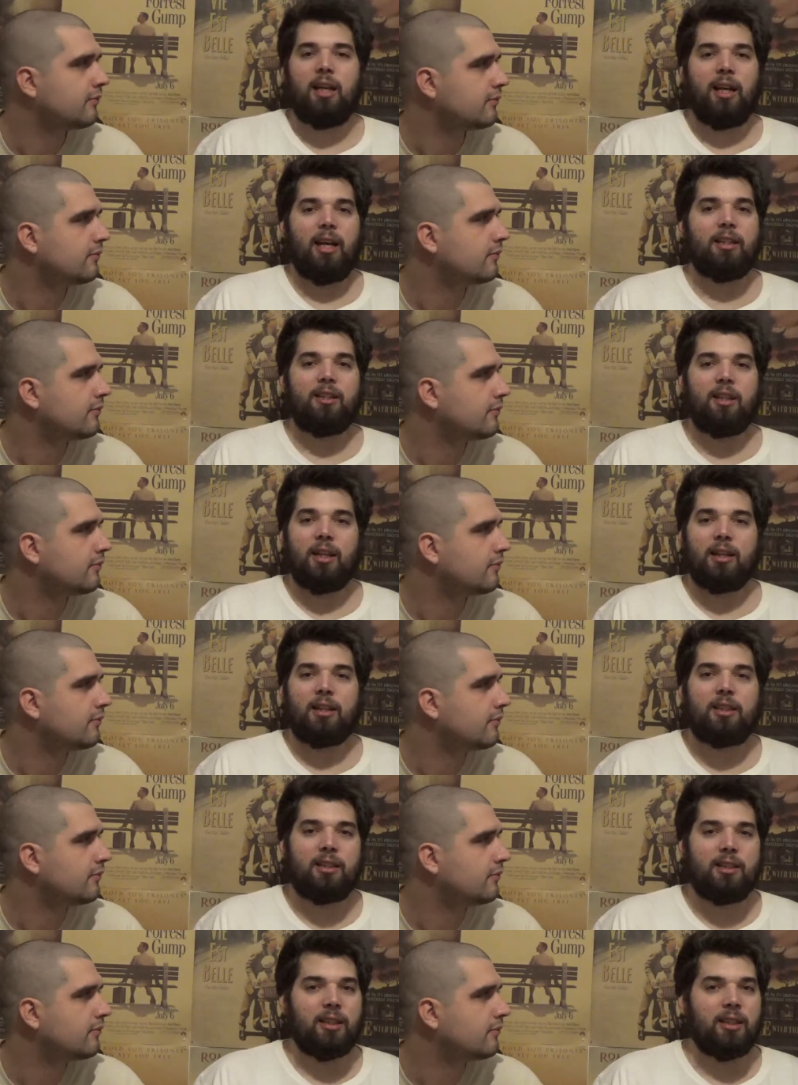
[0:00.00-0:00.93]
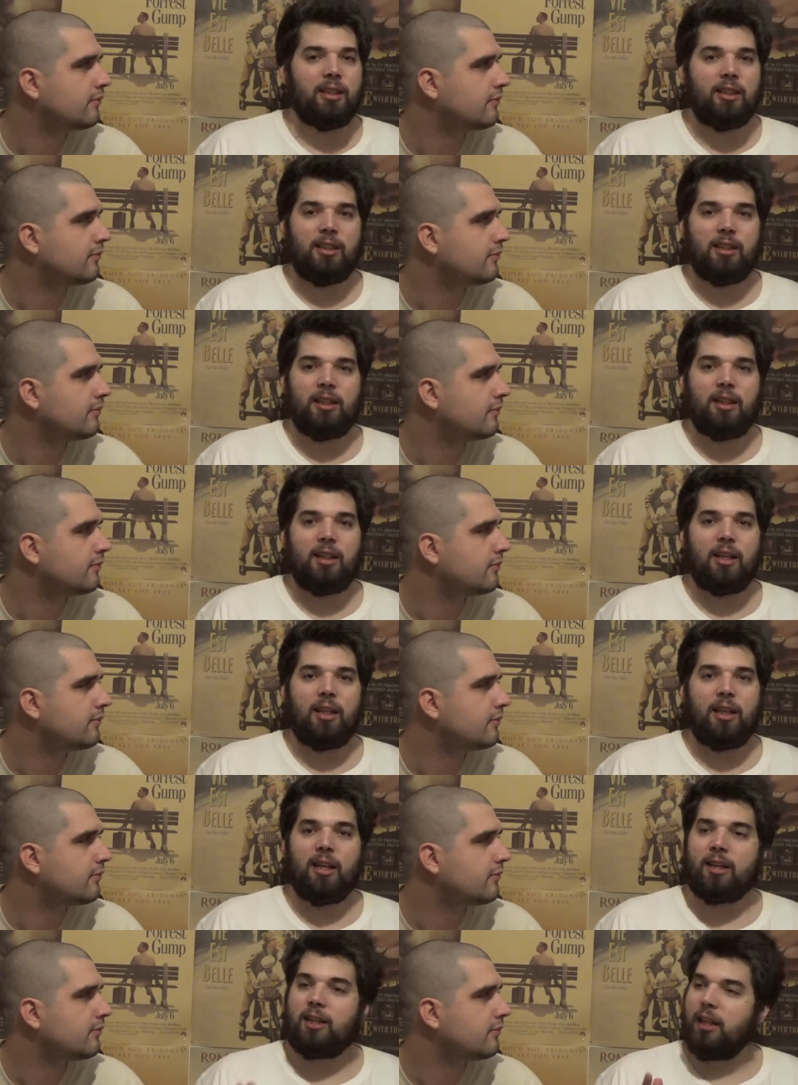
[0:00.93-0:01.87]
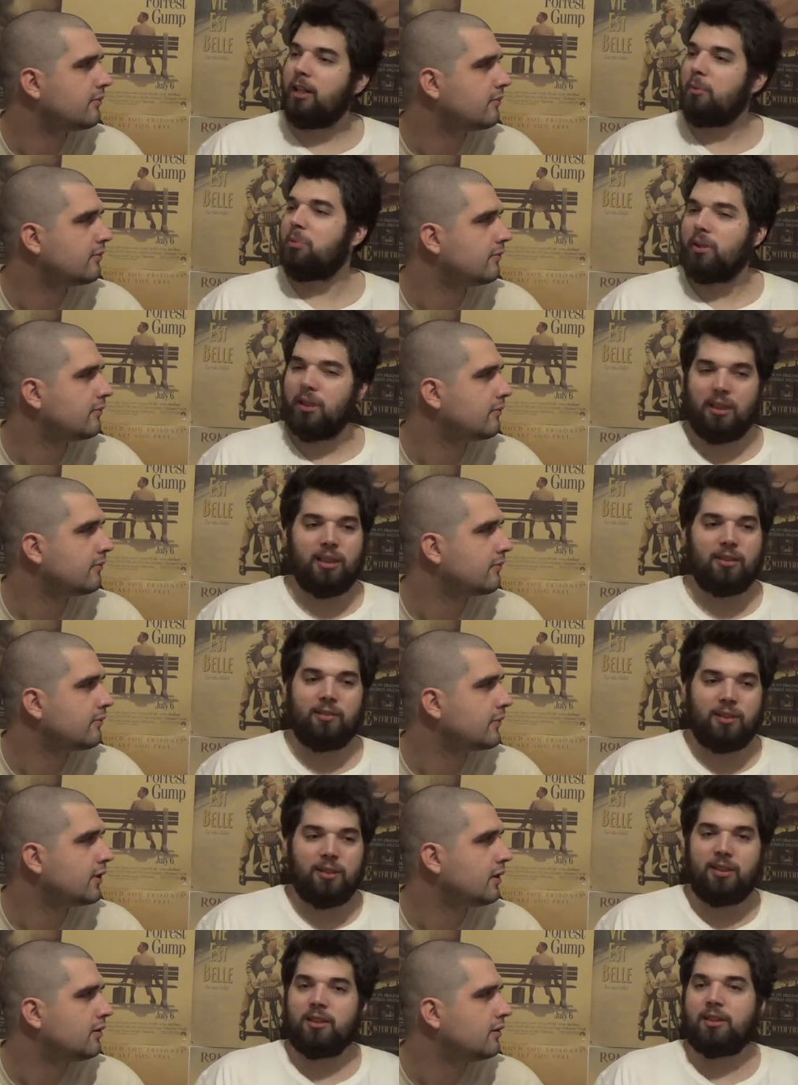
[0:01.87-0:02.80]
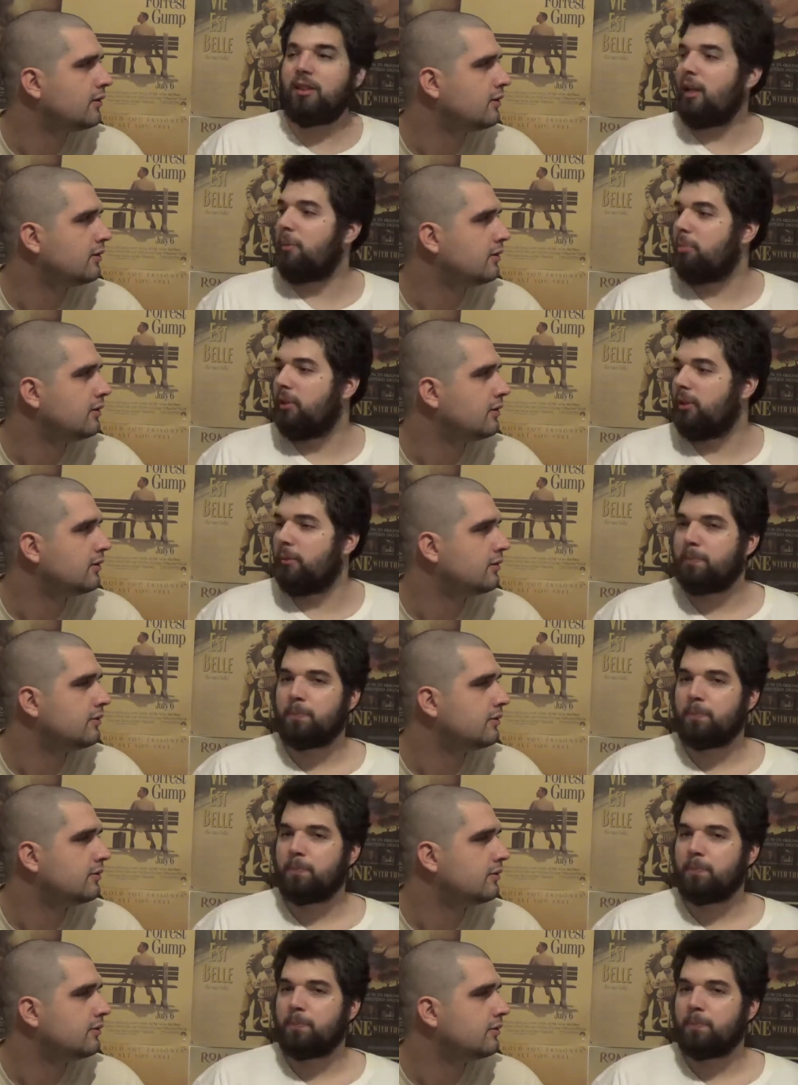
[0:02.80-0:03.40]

Speaker 1: And you're like, I cannot believe this just happened.